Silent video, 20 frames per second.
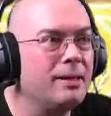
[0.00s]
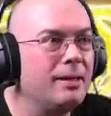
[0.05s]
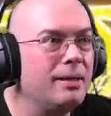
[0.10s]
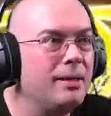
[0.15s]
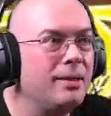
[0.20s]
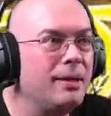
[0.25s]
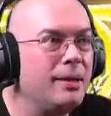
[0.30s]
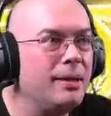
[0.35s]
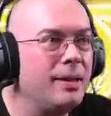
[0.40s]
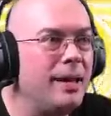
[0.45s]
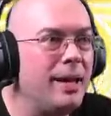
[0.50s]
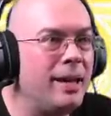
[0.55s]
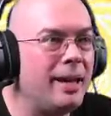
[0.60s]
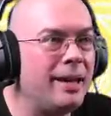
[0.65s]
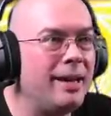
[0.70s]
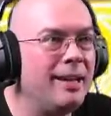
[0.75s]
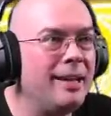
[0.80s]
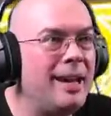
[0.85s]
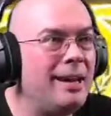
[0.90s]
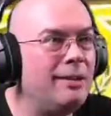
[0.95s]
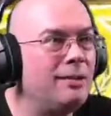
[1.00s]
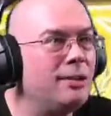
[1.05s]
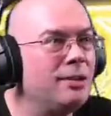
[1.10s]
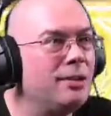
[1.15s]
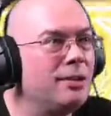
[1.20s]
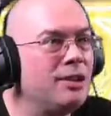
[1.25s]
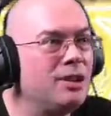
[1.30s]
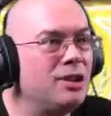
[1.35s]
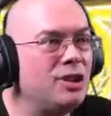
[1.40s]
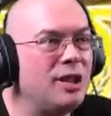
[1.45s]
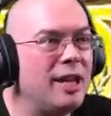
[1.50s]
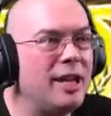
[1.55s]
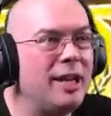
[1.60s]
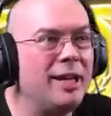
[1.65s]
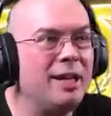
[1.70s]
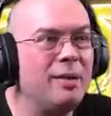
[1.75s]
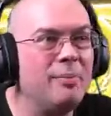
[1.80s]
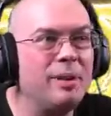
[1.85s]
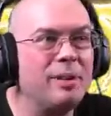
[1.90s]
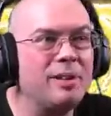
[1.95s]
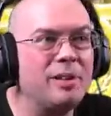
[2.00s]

So you can, it allows you to stay in the